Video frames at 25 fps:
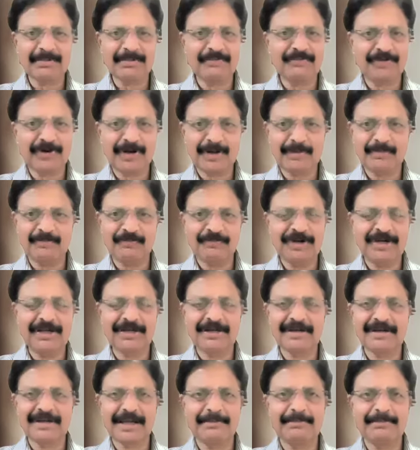can be formed.
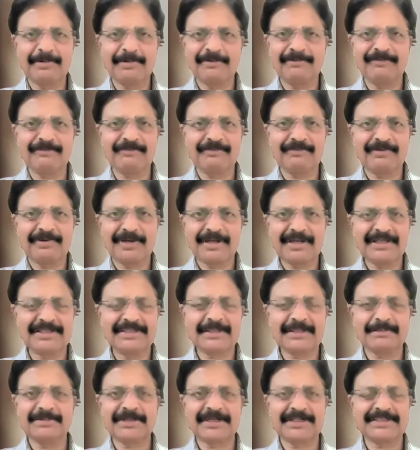Fetal type of
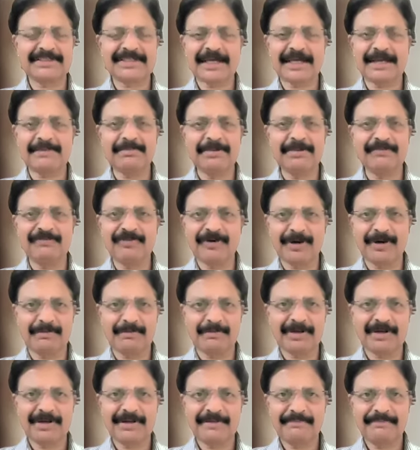receptors can be
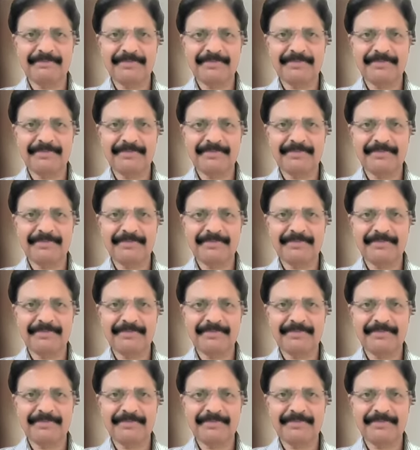formed,